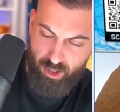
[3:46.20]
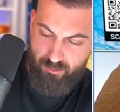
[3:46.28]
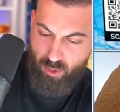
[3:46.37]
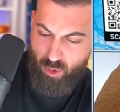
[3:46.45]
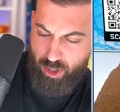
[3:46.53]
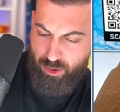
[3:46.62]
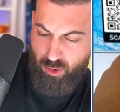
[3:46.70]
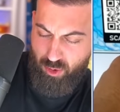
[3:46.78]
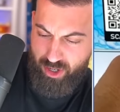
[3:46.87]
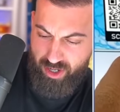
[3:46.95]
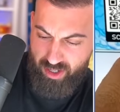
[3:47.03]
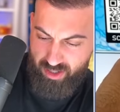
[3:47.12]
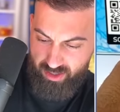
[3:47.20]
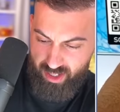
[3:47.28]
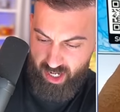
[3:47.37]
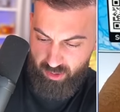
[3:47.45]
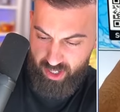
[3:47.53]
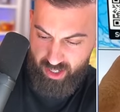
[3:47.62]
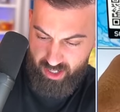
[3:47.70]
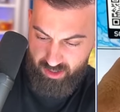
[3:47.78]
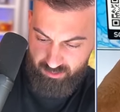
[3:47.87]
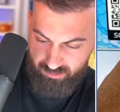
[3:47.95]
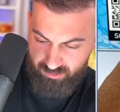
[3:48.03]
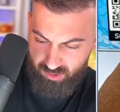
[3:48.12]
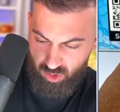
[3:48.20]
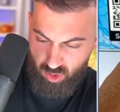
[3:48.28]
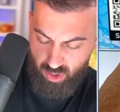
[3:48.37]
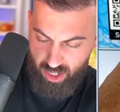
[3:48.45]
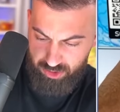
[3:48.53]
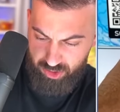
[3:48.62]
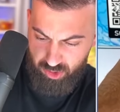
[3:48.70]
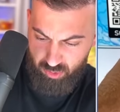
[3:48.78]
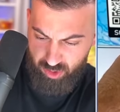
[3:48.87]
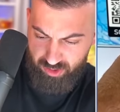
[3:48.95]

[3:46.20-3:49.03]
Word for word: One more corner. There we go. Oh, that was a good